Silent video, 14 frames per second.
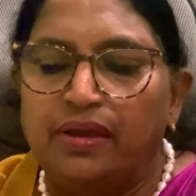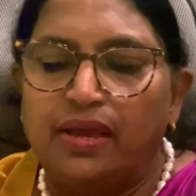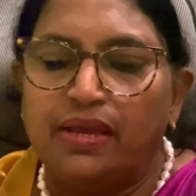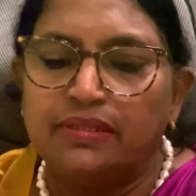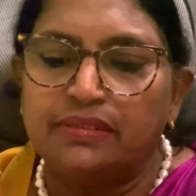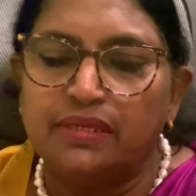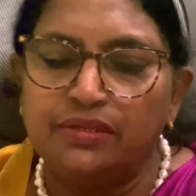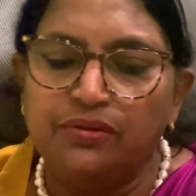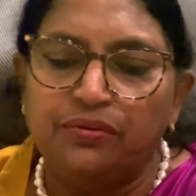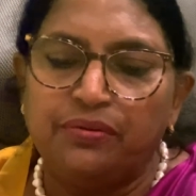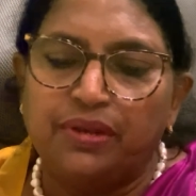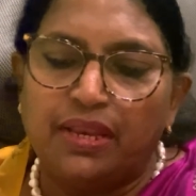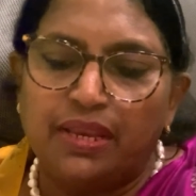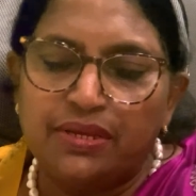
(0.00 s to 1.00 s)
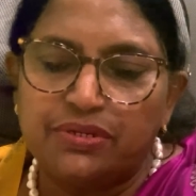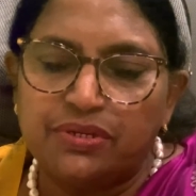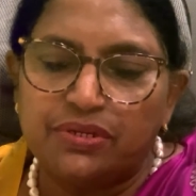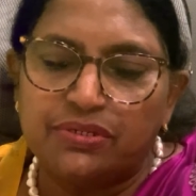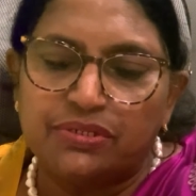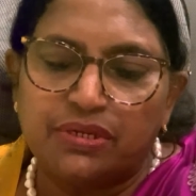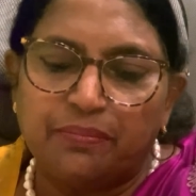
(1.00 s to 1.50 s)
as a new
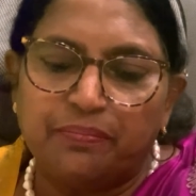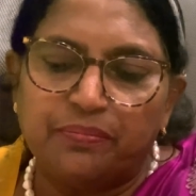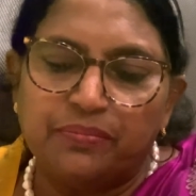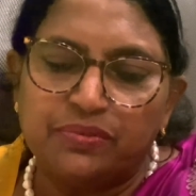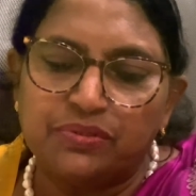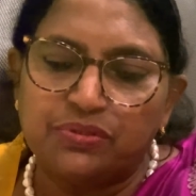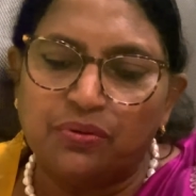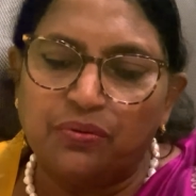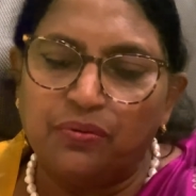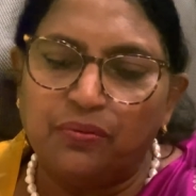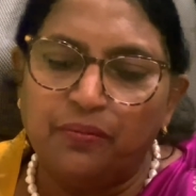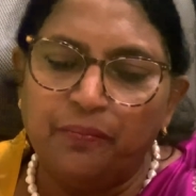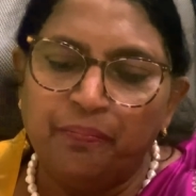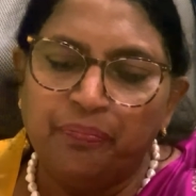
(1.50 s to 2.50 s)
relationship. So